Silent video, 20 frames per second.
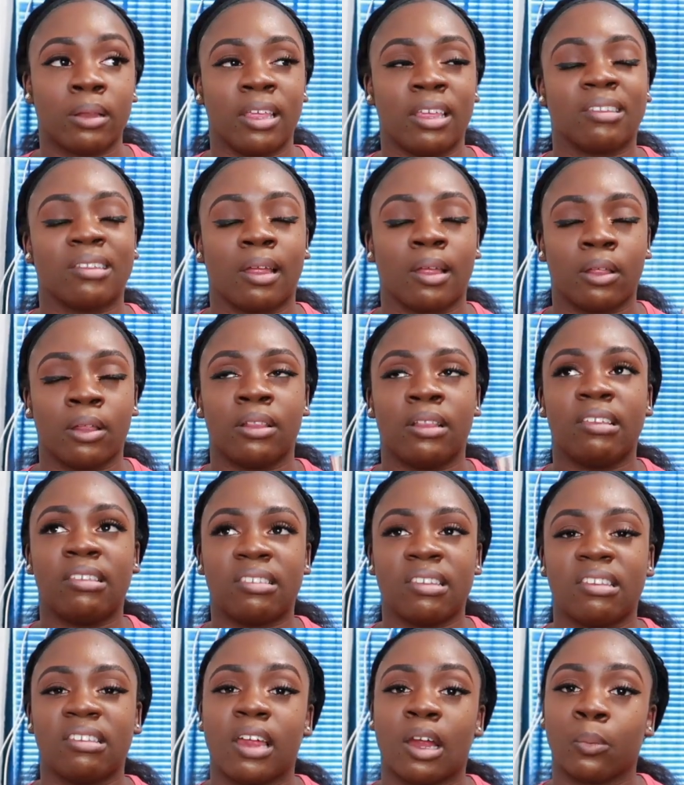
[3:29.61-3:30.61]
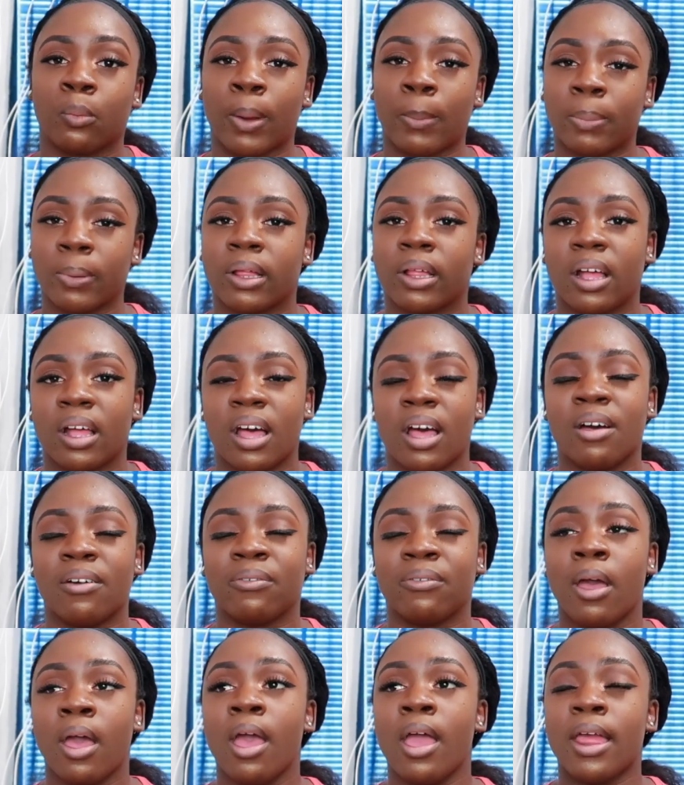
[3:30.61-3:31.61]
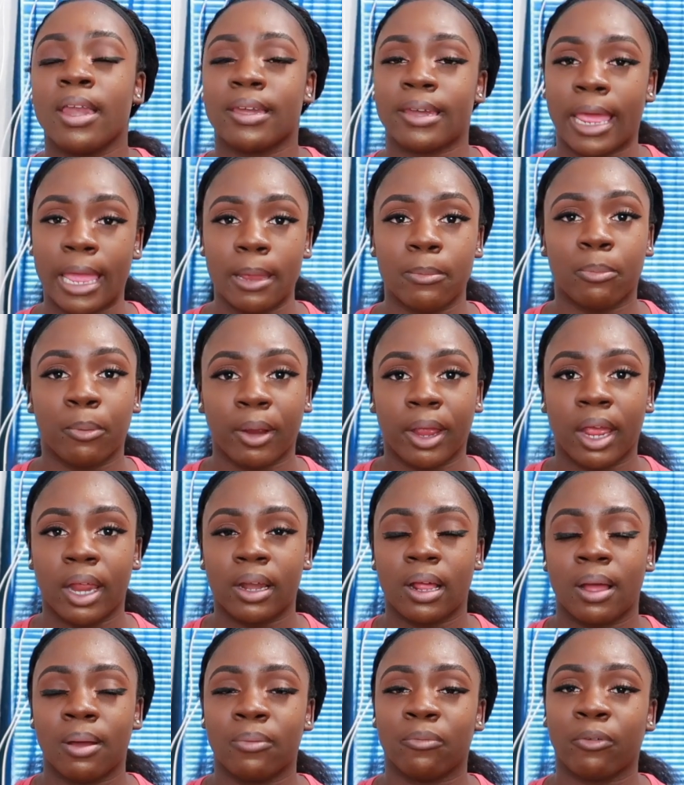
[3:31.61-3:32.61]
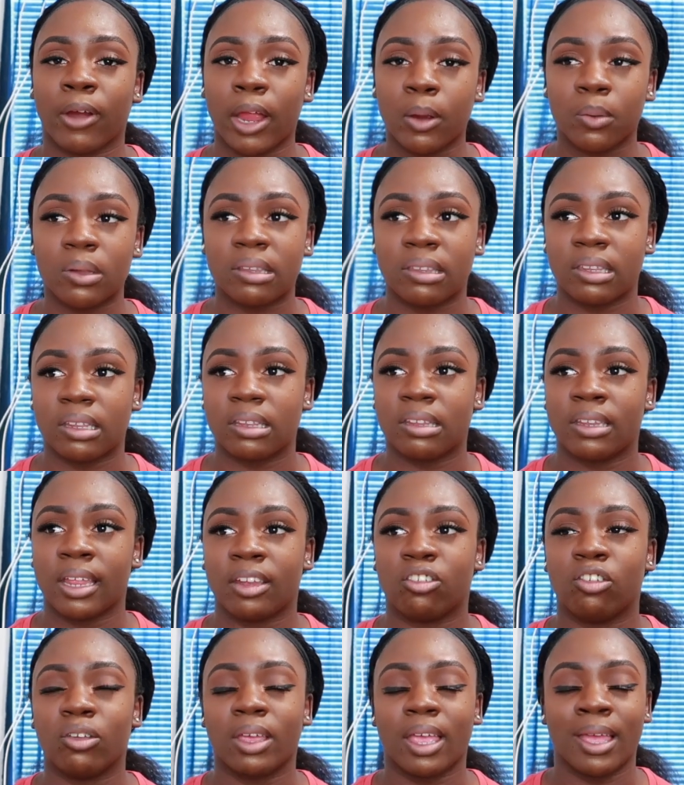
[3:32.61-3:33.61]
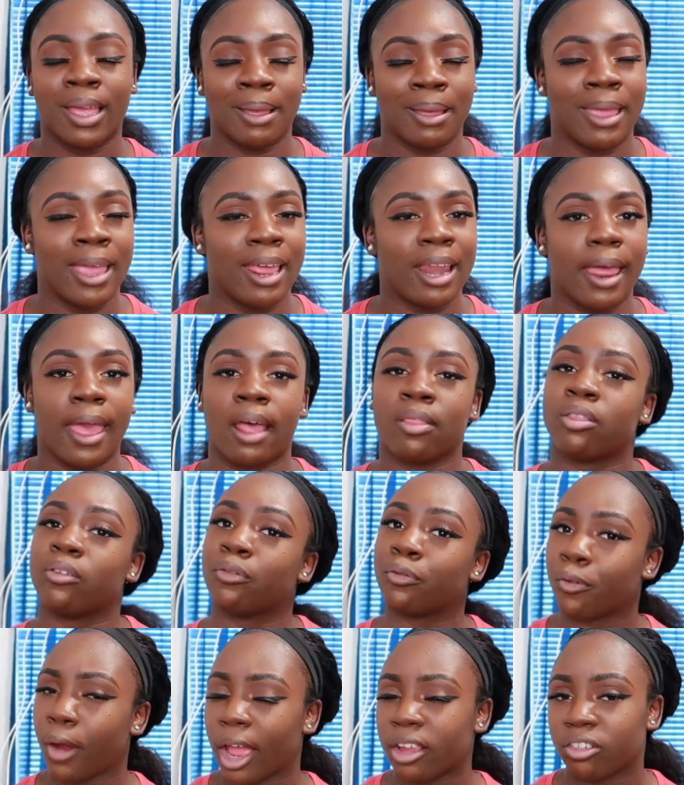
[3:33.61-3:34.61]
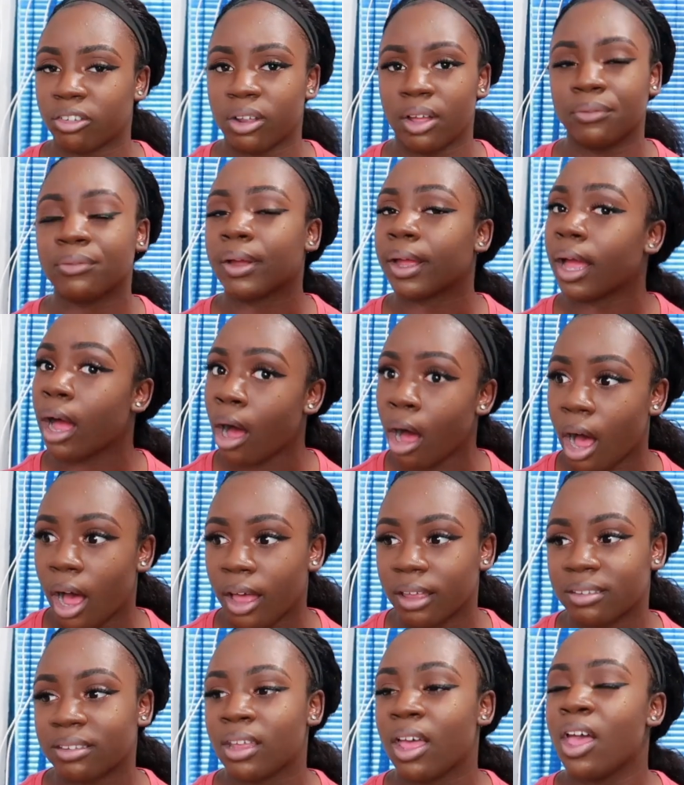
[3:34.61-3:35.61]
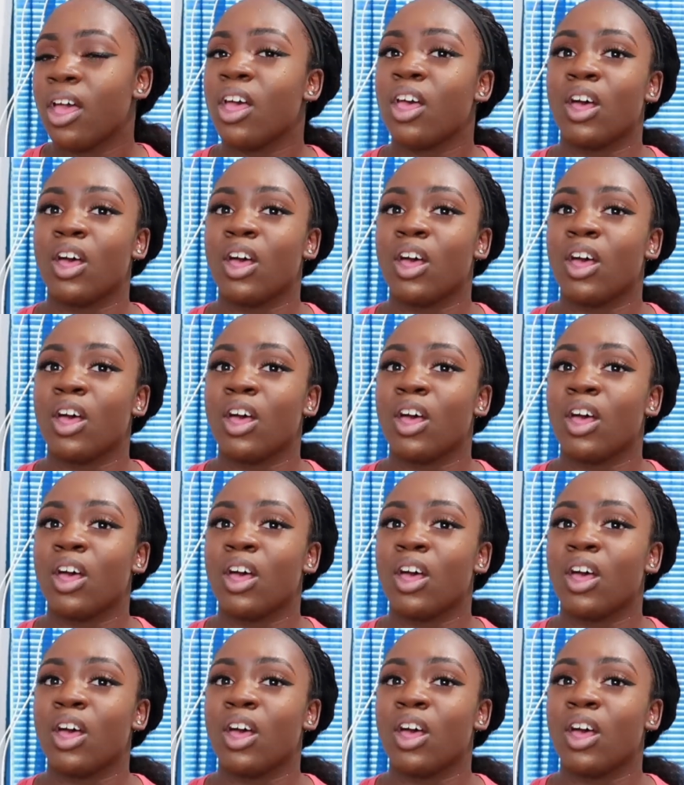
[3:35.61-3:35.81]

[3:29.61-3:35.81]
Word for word: it's like these scents that replica of name brand of fragrances that you can get at the fraction of a cost